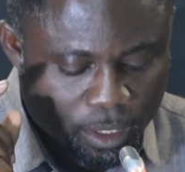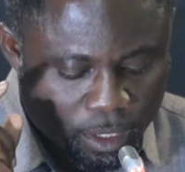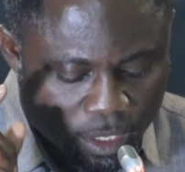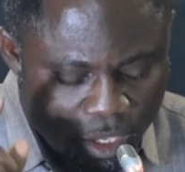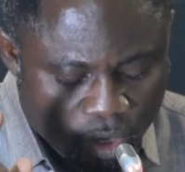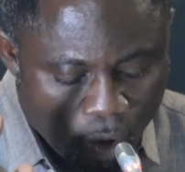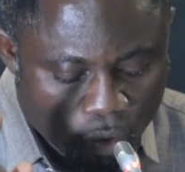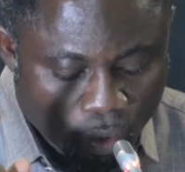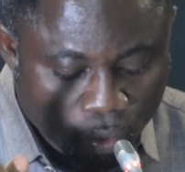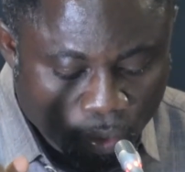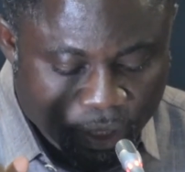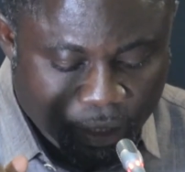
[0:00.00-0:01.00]
In
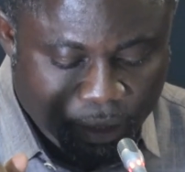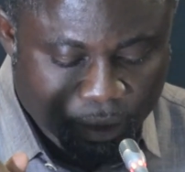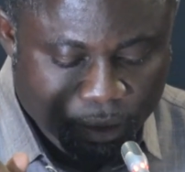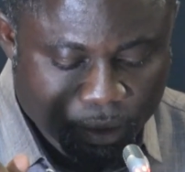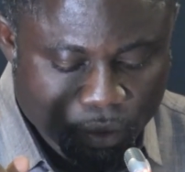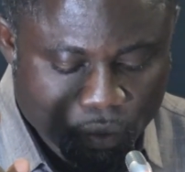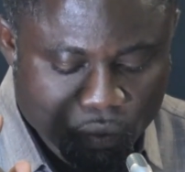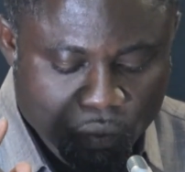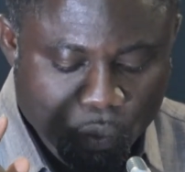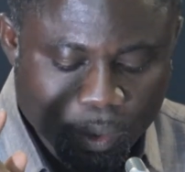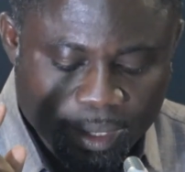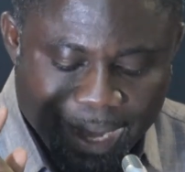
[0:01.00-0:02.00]
concluding,
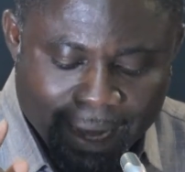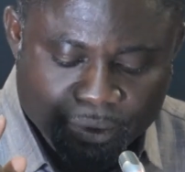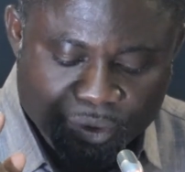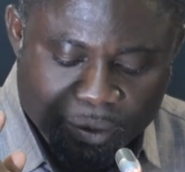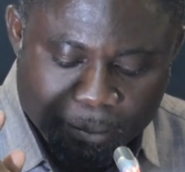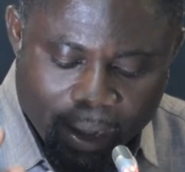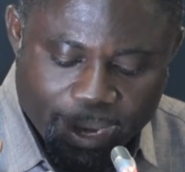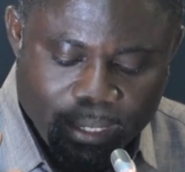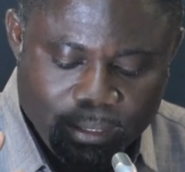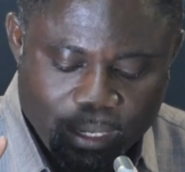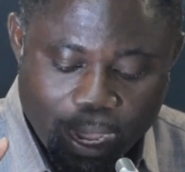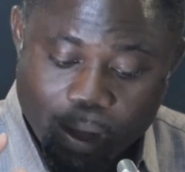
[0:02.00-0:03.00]
we would like to remind